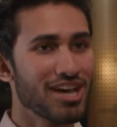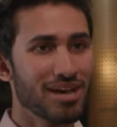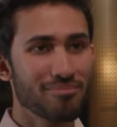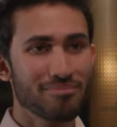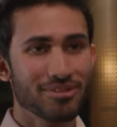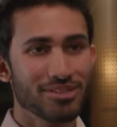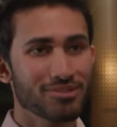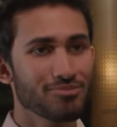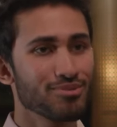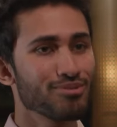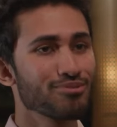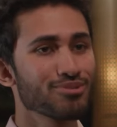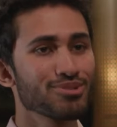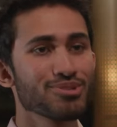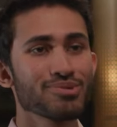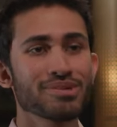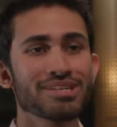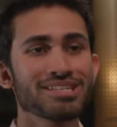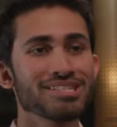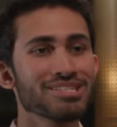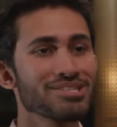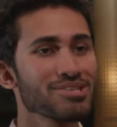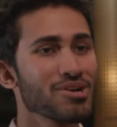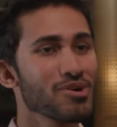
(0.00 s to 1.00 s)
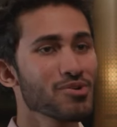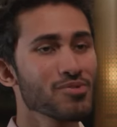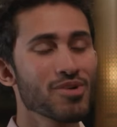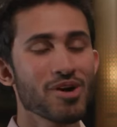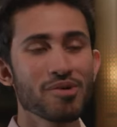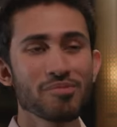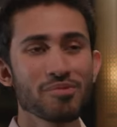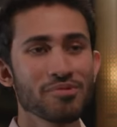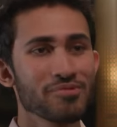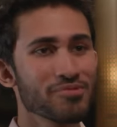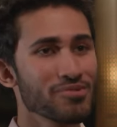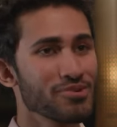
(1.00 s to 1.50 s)
topics. We were doing so
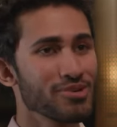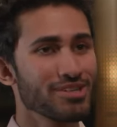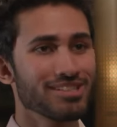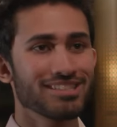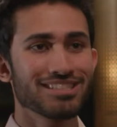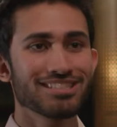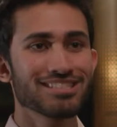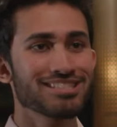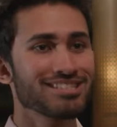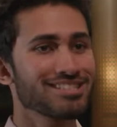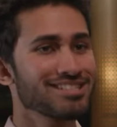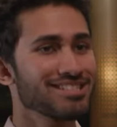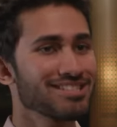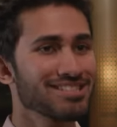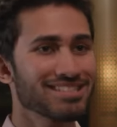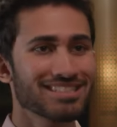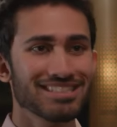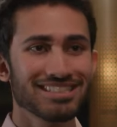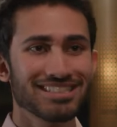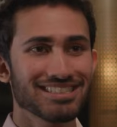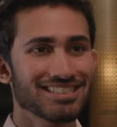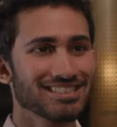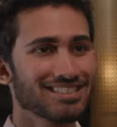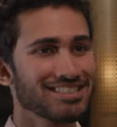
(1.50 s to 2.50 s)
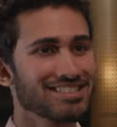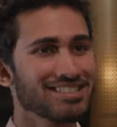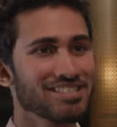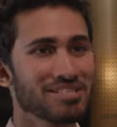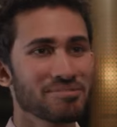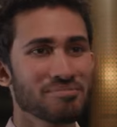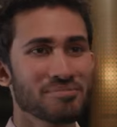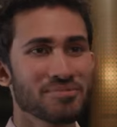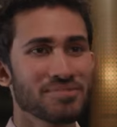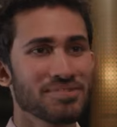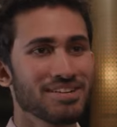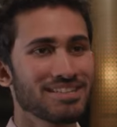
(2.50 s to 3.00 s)
well before. Let's
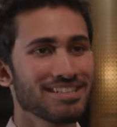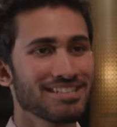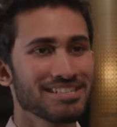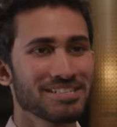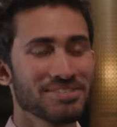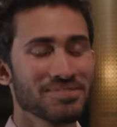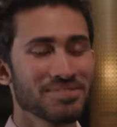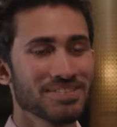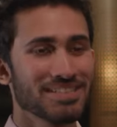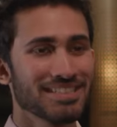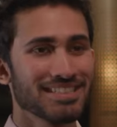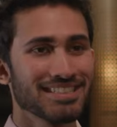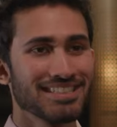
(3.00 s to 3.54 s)
let's move on to some.